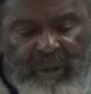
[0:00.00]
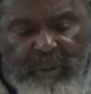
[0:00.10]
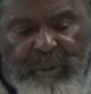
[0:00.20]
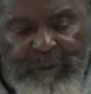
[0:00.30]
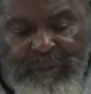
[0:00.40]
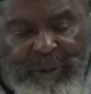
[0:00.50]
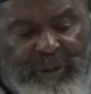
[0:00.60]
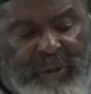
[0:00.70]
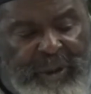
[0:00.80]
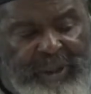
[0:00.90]
we've been
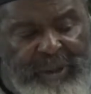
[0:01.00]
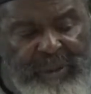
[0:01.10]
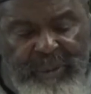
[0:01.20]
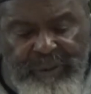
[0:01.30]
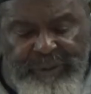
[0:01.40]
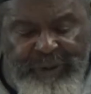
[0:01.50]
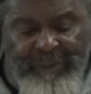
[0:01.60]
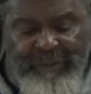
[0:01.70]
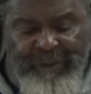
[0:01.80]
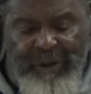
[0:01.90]
going through
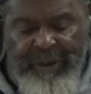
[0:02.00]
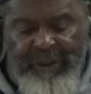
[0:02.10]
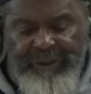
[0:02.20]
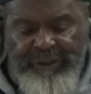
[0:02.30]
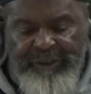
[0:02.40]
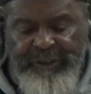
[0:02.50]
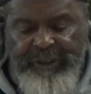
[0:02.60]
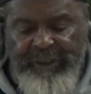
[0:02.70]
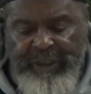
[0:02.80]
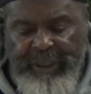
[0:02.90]
some various
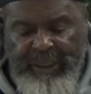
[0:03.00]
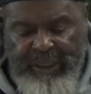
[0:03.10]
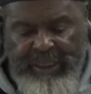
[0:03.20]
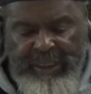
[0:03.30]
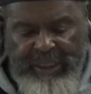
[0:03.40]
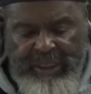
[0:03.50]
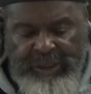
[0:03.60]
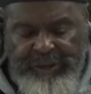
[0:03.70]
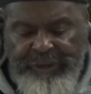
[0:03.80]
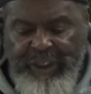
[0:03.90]

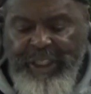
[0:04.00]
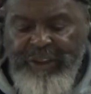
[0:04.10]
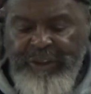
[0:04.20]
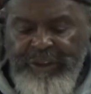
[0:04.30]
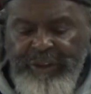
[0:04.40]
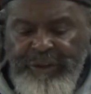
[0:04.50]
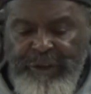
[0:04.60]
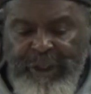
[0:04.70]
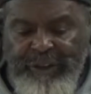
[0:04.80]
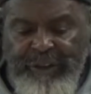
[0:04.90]
stages and
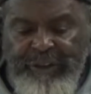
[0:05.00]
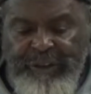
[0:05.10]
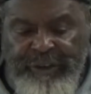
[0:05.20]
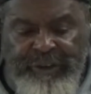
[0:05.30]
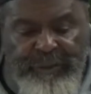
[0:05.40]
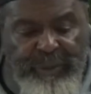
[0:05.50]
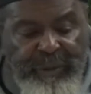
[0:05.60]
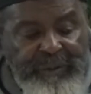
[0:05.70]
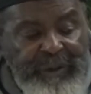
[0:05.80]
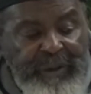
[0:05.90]
transitions. We're
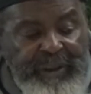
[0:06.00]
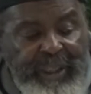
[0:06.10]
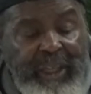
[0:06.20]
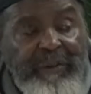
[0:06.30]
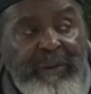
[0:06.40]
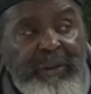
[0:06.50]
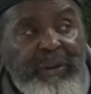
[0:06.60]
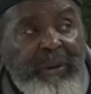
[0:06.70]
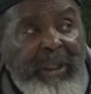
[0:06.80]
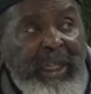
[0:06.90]
very thankful
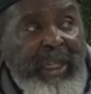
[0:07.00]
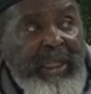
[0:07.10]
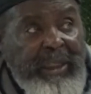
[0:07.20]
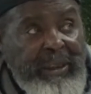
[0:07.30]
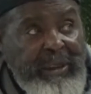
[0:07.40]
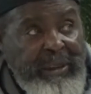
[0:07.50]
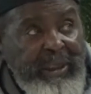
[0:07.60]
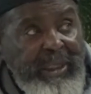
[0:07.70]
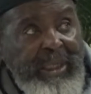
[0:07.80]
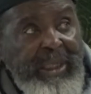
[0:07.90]
to Allah.
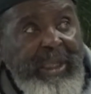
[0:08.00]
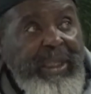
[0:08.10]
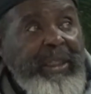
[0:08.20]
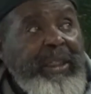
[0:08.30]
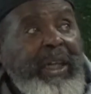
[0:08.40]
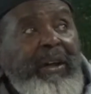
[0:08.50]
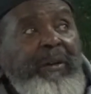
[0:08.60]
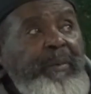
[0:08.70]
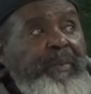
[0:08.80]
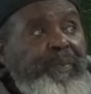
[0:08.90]
Now,